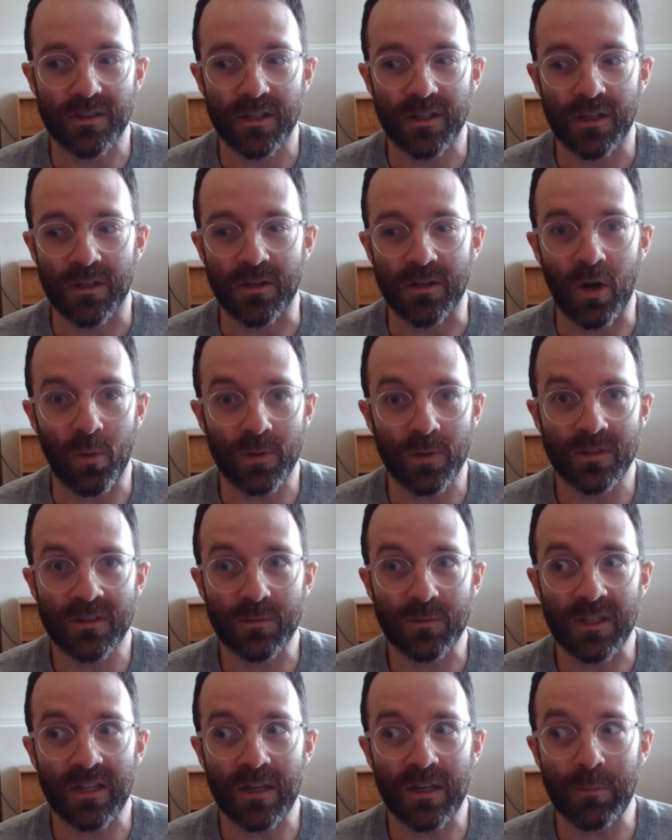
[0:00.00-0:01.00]
No
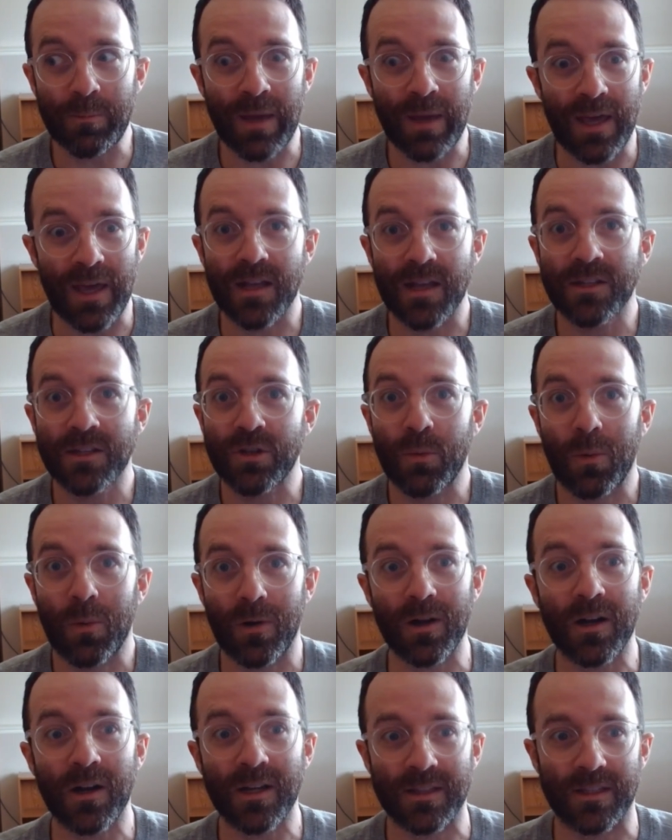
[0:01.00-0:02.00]
one's getting paid to
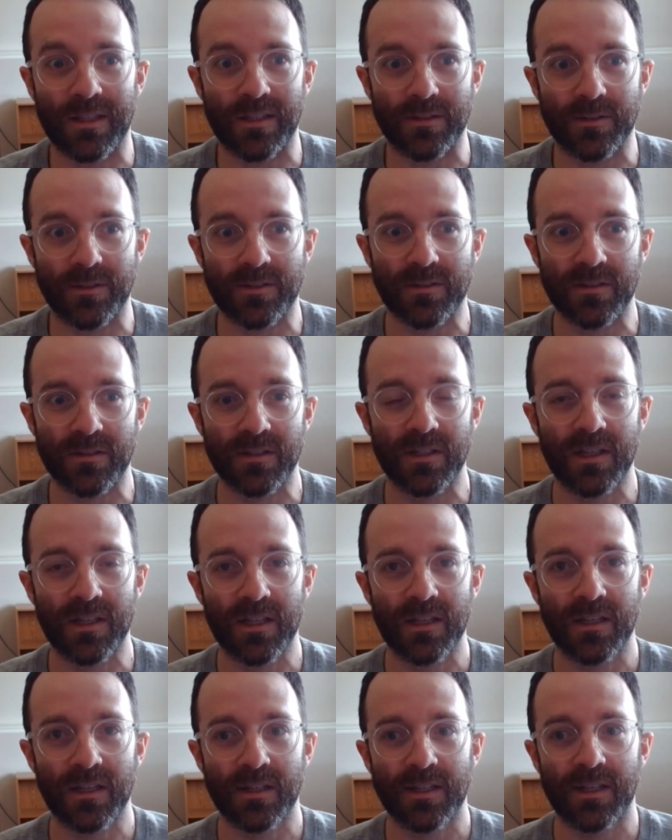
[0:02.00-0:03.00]
work on this.
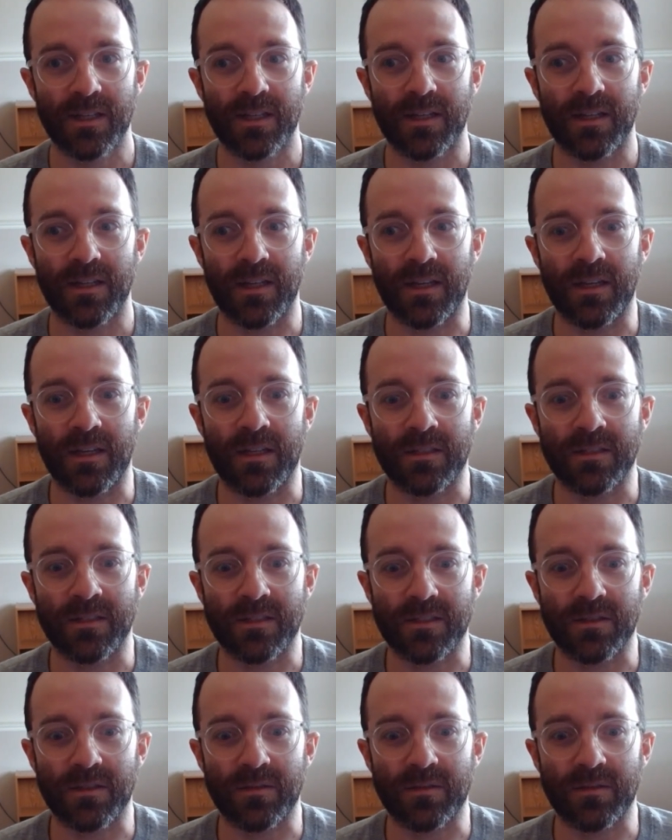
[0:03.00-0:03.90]
And,